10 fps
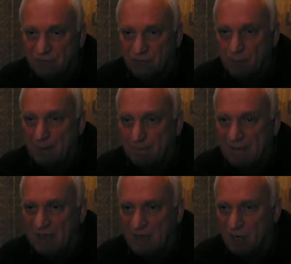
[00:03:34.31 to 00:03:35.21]
from a
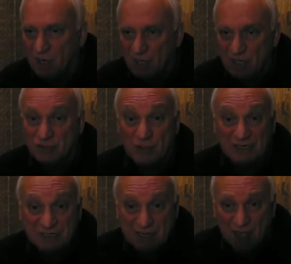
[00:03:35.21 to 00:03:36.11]
bear into
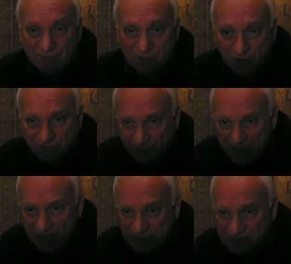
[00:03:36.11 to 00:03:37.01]
a dove of
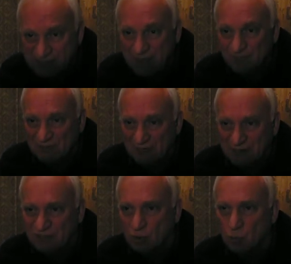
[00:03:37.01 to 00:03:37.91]
peace and
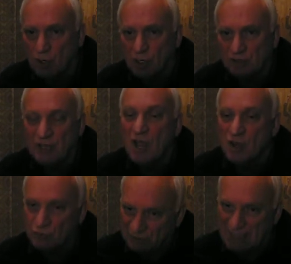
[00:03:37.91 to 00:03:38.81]
let the world
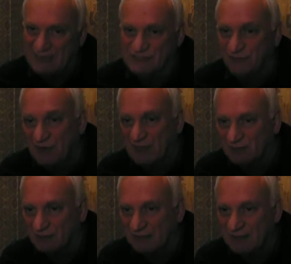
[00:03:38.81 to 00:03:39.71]
relax
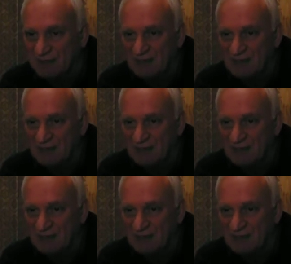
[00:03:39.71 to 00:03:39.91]
finally.